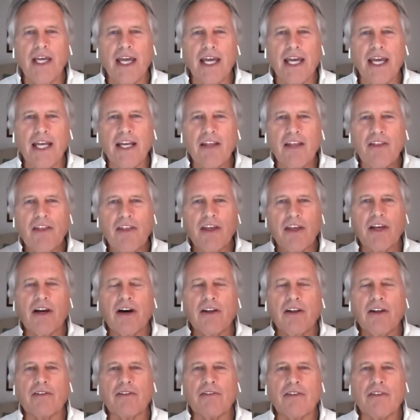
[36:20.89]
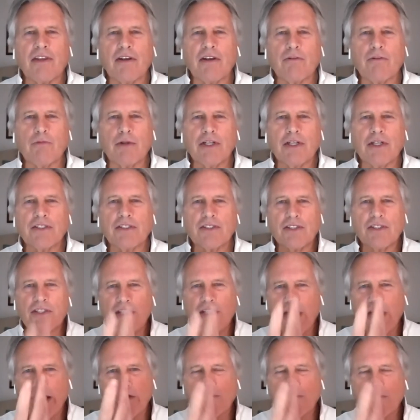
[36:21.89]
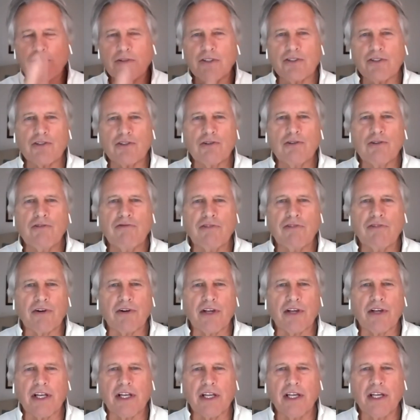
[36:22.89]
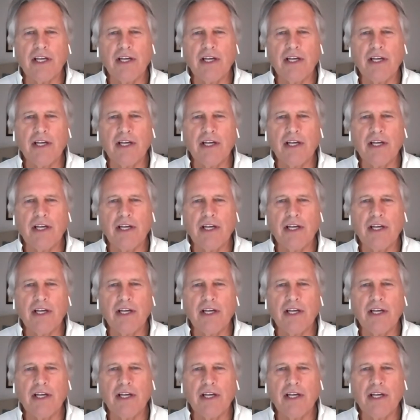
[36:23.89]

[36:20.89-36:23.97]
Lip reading: anything other than what is naturally true for it.